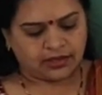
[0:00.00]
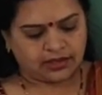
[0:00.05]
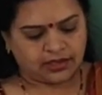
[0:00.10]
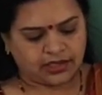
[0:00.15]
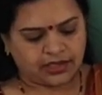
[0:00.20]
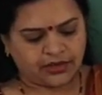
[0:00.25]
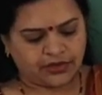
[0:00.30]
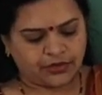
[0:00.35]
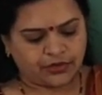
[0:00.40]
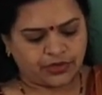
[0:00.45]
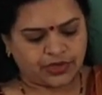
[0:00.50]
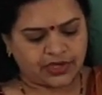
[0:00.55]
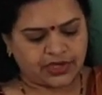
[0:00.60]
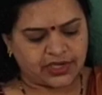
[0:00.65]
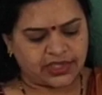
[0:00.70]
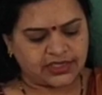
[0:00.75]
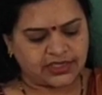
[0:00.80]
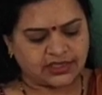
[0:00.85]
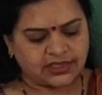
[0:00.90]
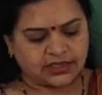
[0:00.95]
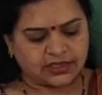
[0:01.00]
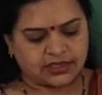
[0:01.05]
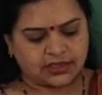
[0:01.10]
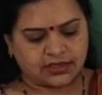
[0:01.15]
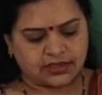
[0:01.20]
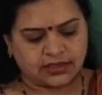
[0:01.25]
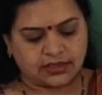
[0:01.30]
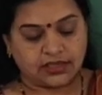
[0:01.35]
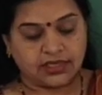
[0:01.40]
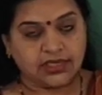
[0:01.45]
Intruder,
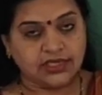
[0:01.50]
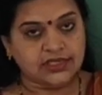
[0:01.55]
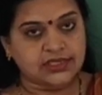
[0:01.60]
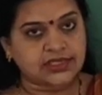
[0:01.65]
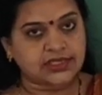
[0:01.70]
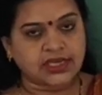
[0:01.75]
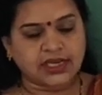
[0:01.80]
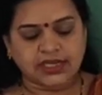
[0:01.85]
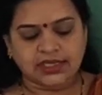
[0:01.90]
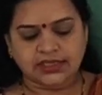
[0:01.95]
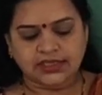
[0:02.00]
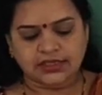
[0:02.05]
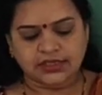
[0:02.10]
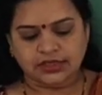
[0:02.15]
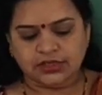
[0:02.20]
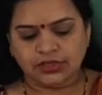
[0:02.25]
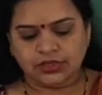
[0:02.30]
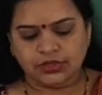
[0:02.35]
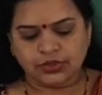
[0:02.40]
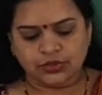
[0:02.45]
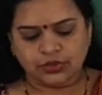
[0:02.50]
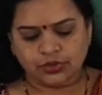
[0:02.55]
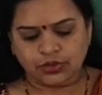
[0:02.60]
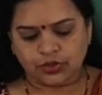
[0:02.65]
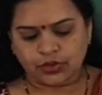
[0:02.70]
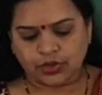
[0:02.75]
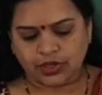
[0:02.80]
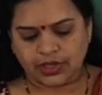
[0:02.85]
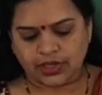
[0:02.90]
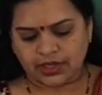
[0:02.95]
listen, this gun's no
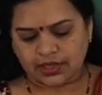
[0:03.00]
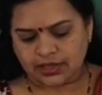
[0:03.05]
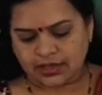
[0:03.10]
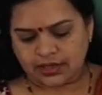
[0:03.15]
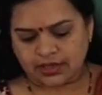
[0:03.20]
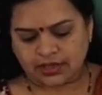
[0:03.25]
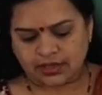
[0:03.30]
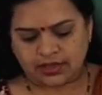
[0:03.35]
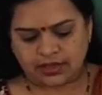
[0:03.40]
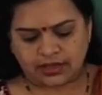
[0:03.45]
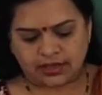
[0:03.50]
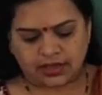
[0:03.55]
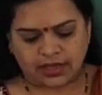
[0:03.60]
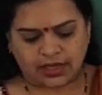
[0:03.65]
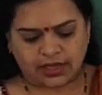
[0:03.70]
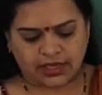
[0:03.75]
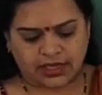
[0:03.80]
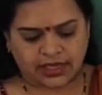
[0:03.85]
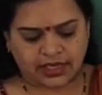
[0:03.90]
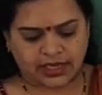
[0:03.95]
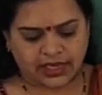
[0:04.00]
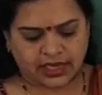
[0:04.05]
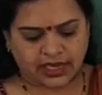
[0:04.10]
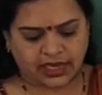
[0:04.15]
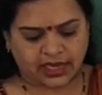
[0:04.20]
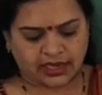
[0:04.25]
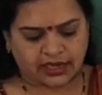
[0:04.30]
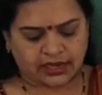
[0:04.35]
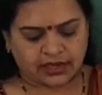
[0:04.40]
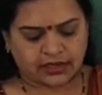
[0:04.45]
toy. I
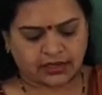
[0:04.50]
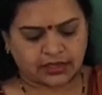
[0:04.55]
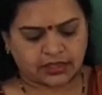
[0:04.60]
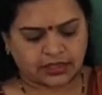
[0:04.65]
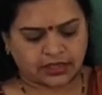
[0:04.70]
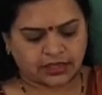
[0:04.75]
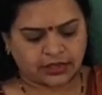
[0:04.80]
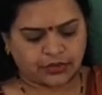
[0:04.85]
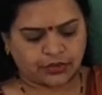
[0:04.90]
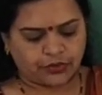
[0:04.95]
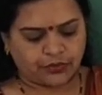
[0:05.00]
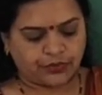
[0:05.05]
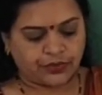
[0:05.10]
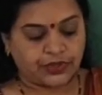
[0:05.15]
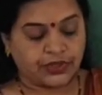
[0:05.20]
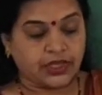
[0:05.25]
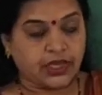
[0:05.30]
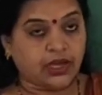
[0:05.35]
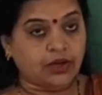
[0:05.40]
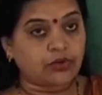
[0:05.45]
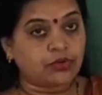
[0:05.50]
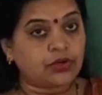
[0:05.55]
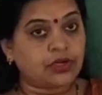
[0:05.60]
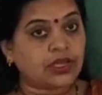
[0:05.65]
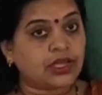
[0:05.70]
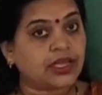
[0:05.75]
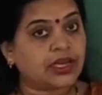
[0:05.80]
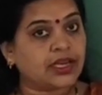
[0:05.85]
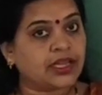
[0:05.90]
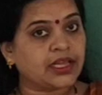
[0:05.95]
can hurt you without
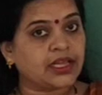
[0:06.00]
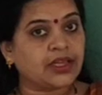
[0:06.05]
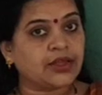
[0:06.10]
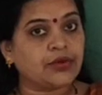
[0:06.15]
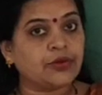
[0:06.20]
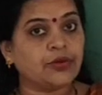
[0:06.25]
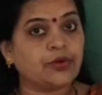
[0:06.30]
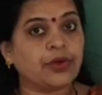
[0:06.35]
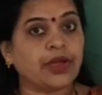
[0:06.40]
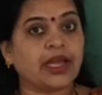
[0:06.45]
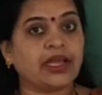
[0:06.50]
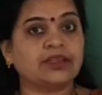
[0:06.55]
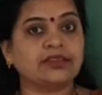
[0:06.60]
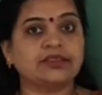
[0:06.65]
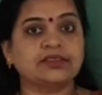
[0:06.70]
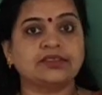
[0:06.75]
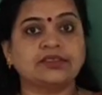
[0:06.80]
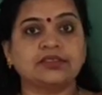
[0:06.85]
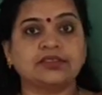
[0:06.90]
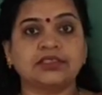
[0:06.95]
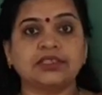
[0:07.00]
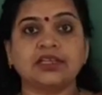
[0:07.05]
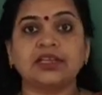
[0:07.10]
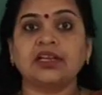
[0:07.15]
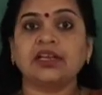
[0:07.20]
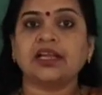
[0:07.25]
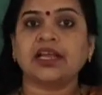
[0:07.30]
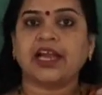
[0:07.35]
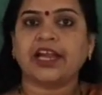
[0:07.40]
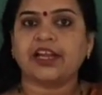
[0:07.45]
killing you and
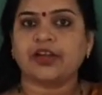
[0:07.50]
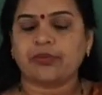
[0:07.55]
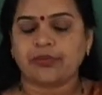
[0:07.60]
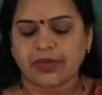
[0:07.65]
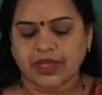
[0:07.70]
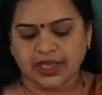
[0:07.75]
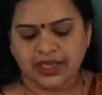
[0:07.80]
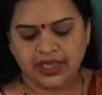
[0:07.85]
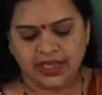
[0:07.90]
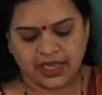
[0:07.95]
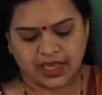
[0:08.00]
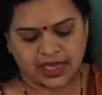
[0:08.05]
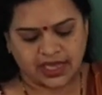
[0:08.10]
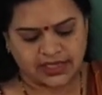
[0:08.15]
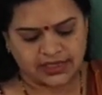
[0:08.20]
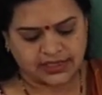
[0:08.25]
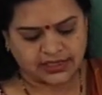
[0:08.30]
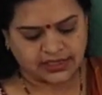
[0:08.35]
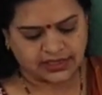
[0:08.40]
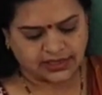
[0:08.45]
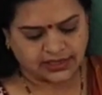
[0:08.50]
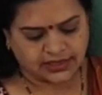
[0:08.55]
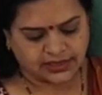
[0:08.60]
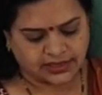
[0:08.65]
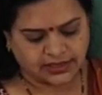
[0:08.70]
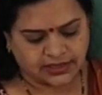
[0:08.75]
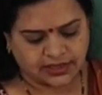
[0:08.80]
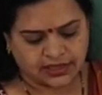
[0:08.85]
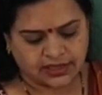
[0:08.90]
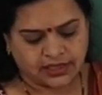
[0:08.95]
still get my
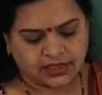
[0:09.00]
answers.